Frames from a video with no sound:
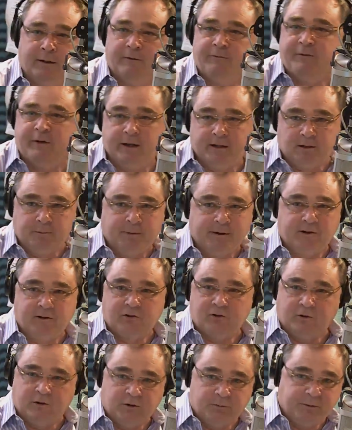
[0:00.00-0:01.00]
If you had to make
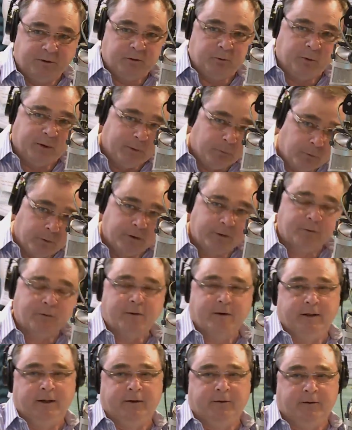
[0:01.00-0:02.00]
a choice between one
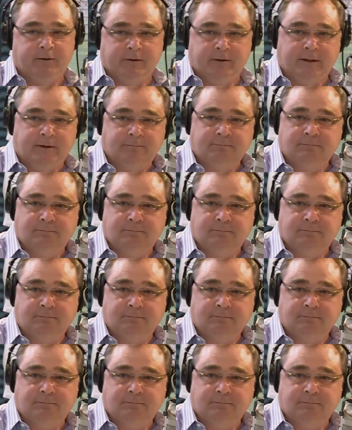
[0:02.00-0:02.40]
or the other.